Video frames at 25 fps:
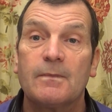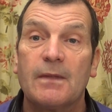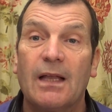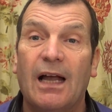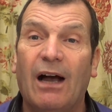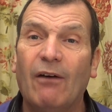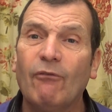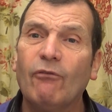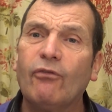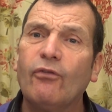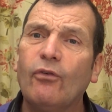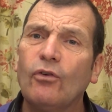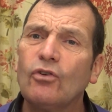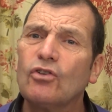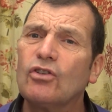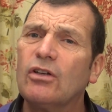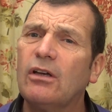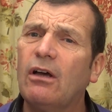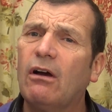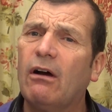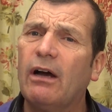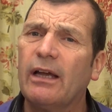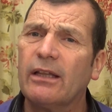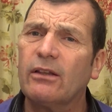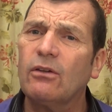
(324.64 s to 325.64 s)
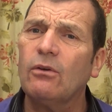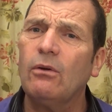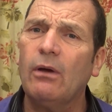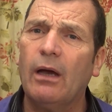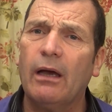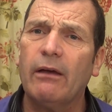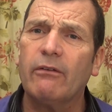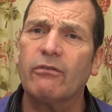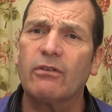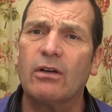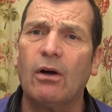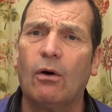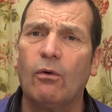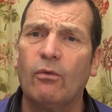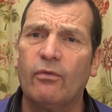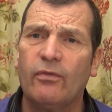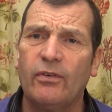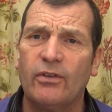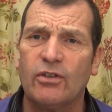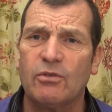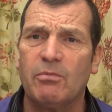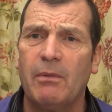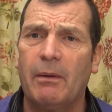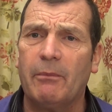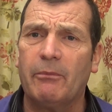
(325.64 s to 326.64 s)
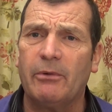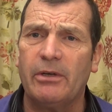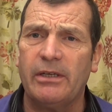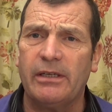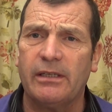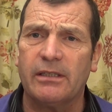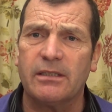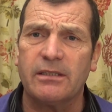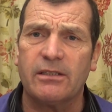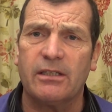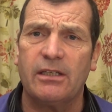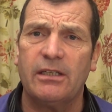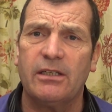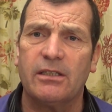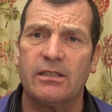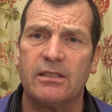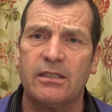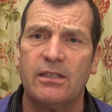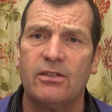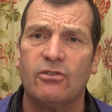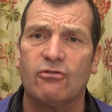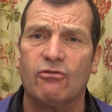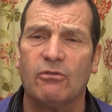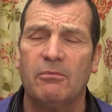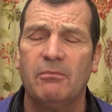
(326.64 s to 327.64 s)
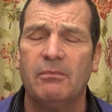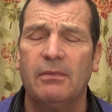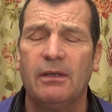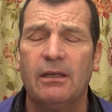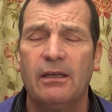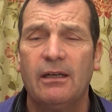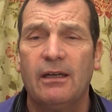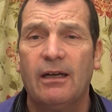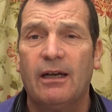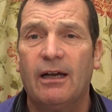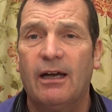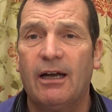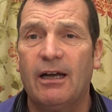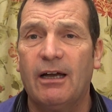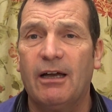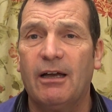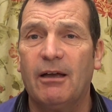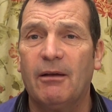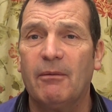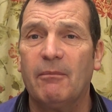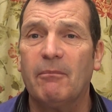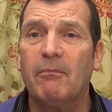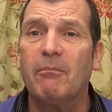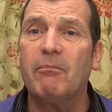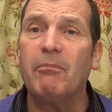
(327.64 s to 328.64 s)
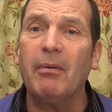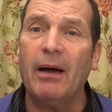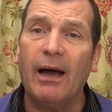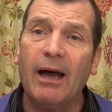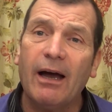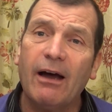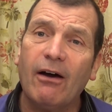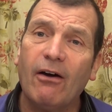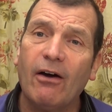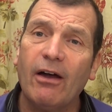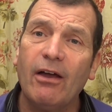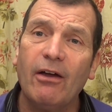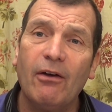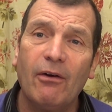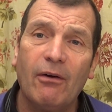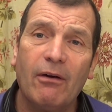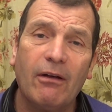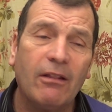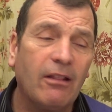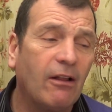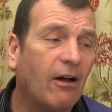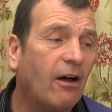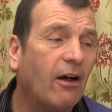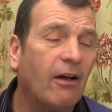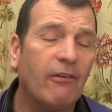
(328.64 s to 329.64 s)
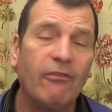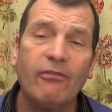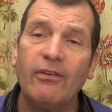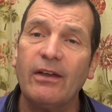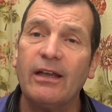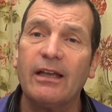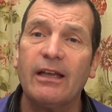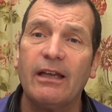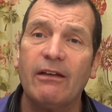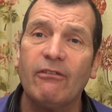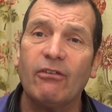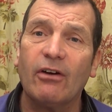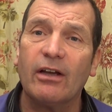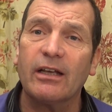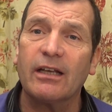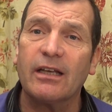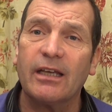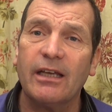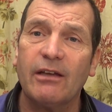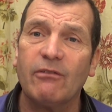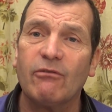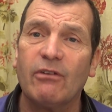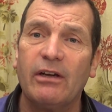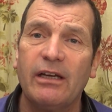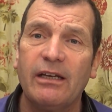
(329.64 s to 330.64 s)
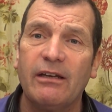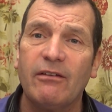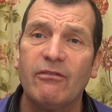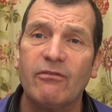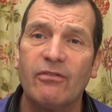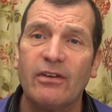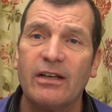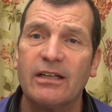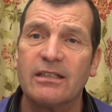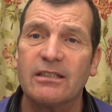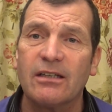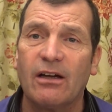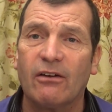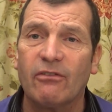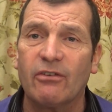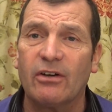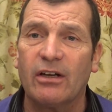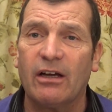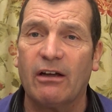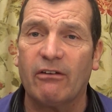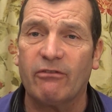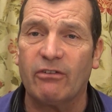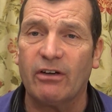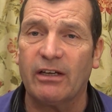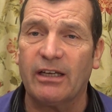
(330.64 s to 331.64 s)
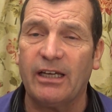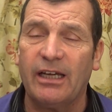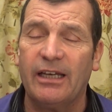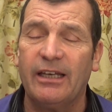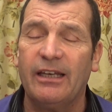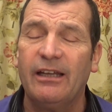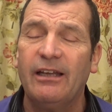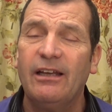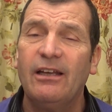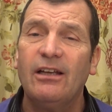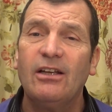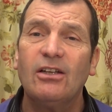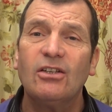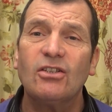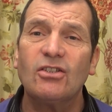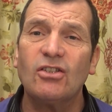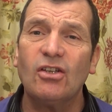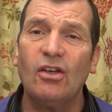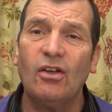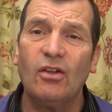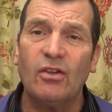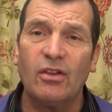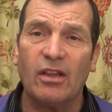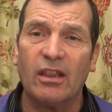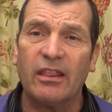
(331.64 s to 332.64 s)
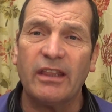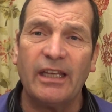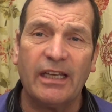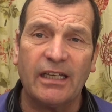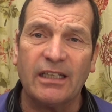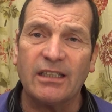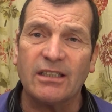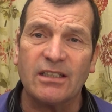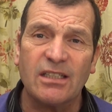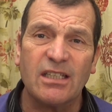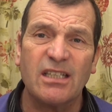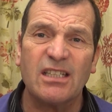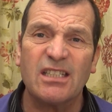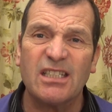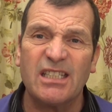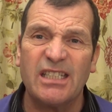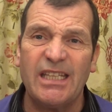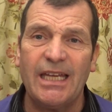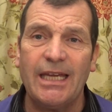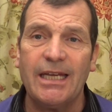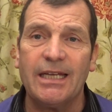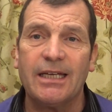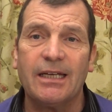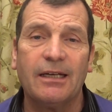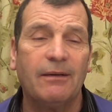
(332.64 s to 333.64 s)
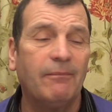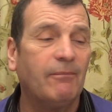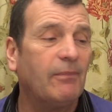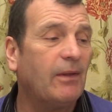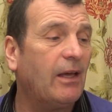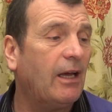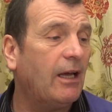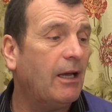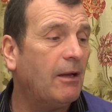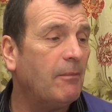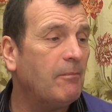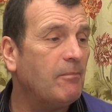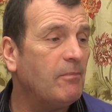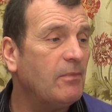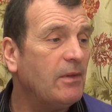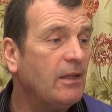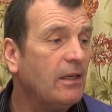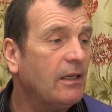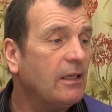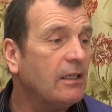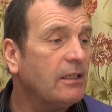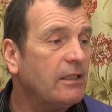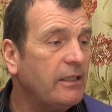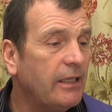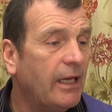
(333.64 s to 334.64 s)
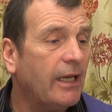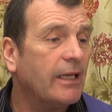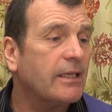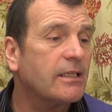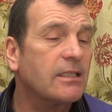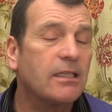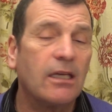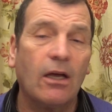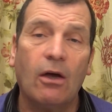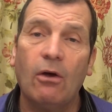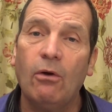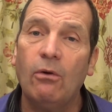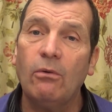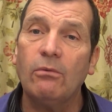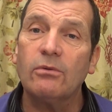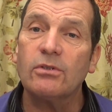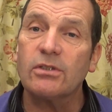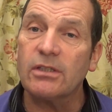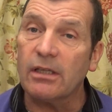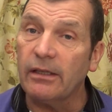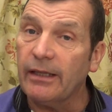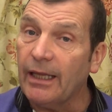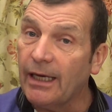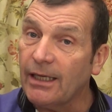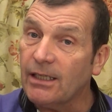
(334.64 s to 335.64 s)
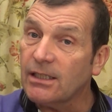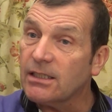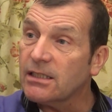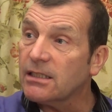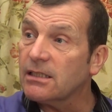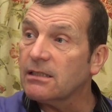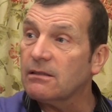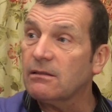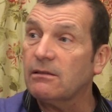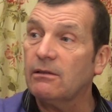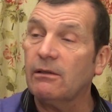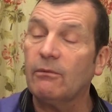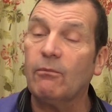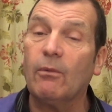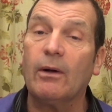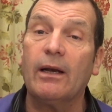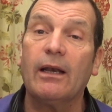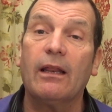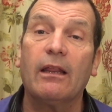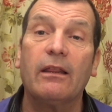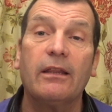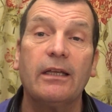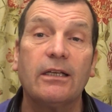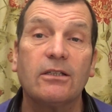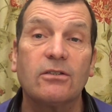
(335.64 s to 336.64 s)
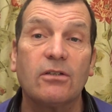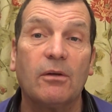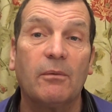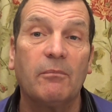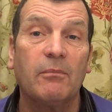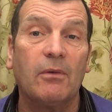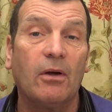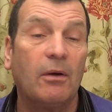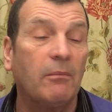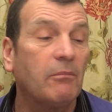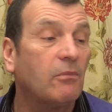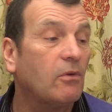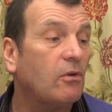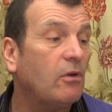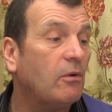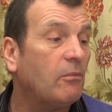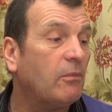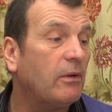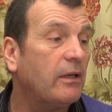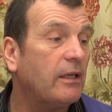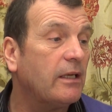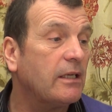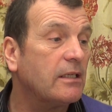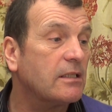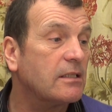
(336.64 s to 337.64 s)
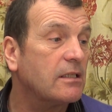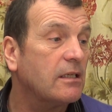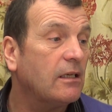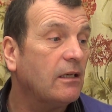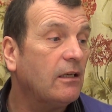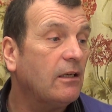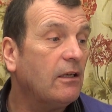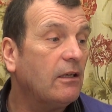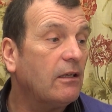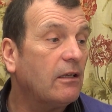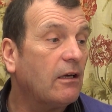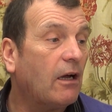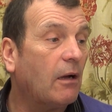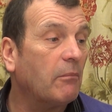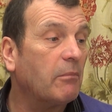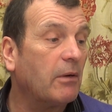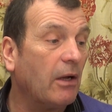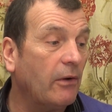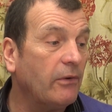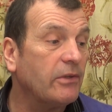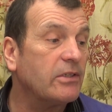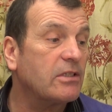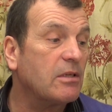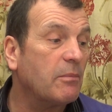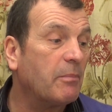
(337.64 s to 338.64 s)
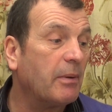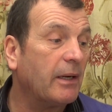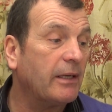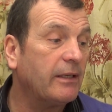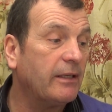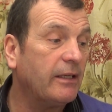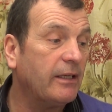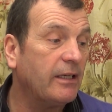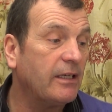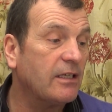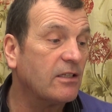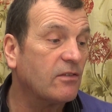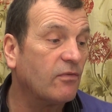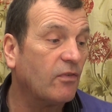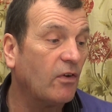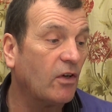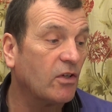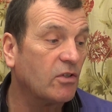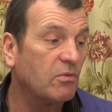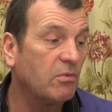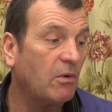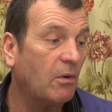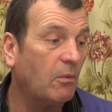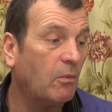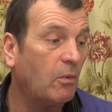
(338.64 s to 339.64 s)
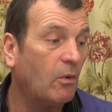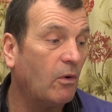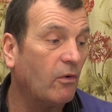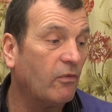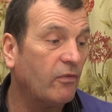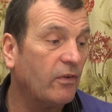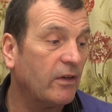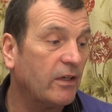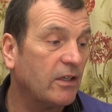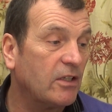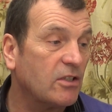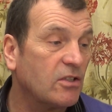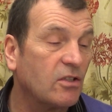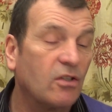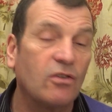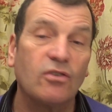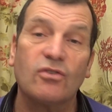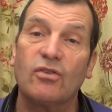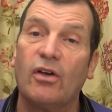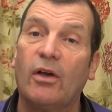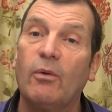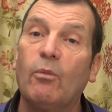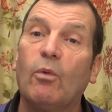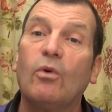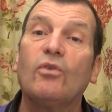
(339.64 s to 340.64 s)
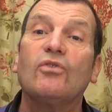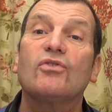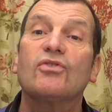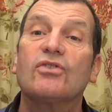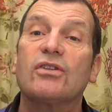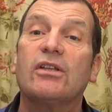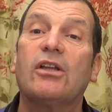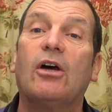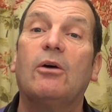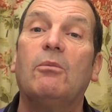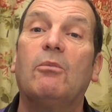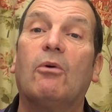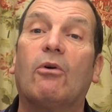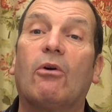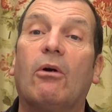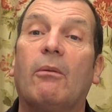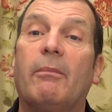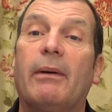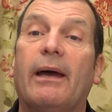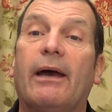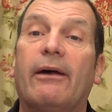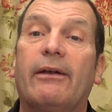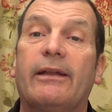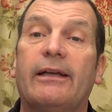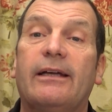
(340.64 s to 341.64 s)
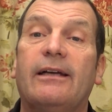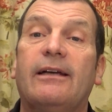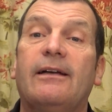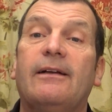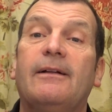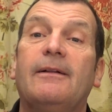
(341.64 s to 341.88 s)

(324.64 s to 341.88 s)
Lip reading: Unfortunately, I do have goldfish memory syndrome, but I think if I keep reading things over and over again, certain things stick. So that's one of the things I'm doing with this. I'm going to paint these First World War figures because I want to know more about it,